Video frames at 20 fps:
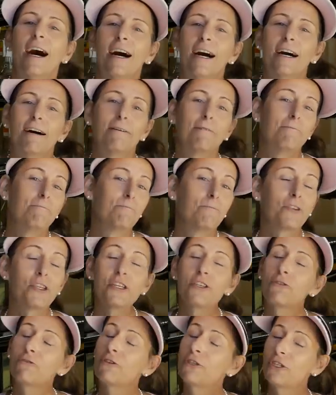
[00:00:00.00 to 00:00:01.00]
Um,
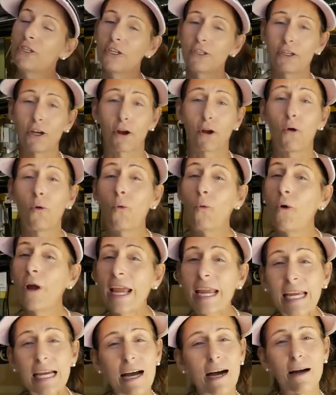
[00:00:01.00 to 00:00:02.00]
this was just a
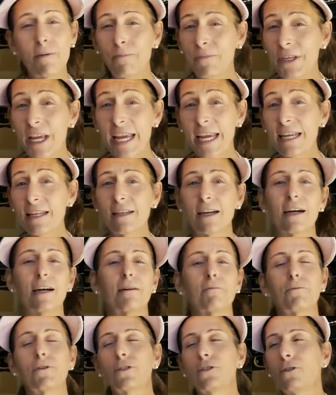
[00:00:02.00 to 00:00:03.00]
quick update.
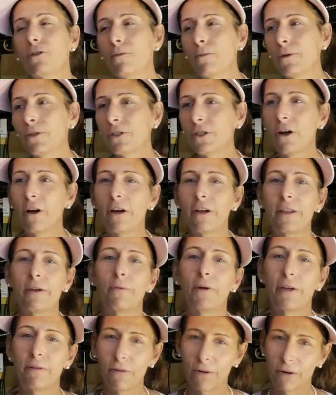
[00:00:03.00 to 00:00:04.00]
I'm super sorry
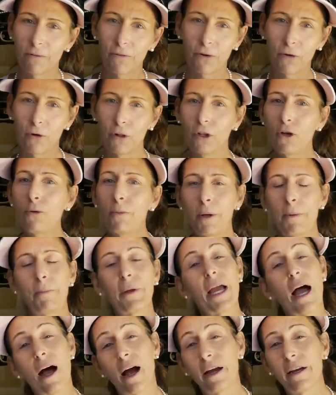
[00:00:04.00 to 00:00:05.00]
that we were, we a little bit
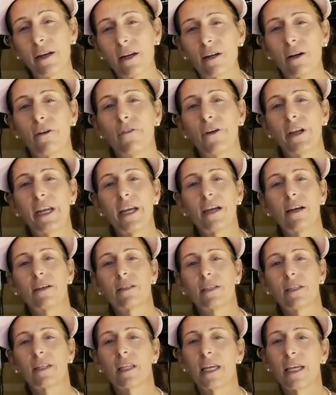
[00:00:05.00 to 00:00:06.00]
behind on our
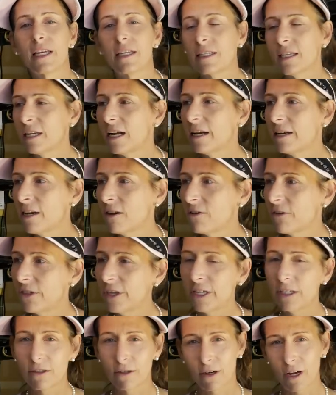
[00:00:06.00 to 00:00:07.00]
videos and things, and I know
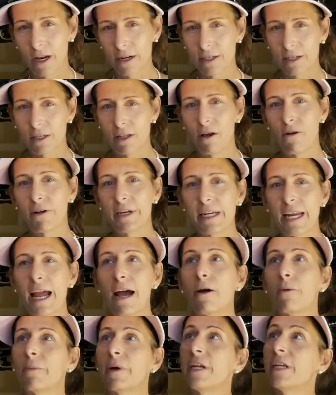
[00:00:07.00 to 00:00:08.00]
things are kind of slowing
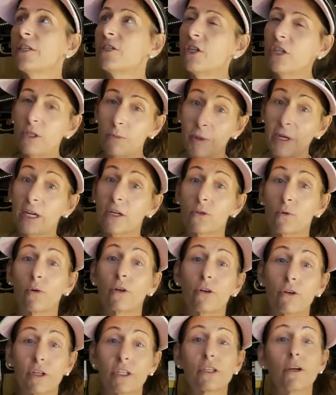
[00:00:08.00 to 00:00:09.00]
down, but it's just because
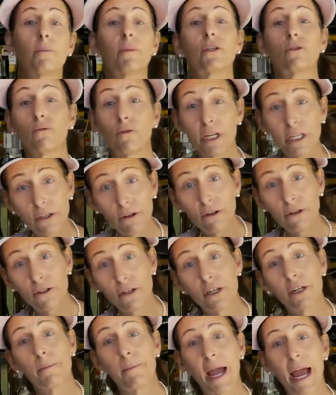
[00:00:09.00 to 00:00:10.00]
we're doing so much
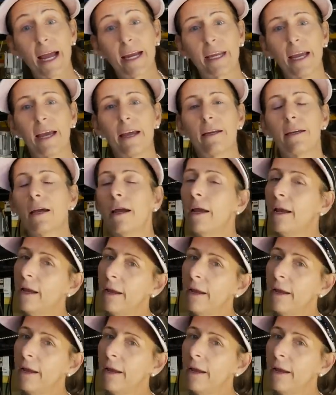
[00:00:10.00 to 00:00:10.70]
research in the back end.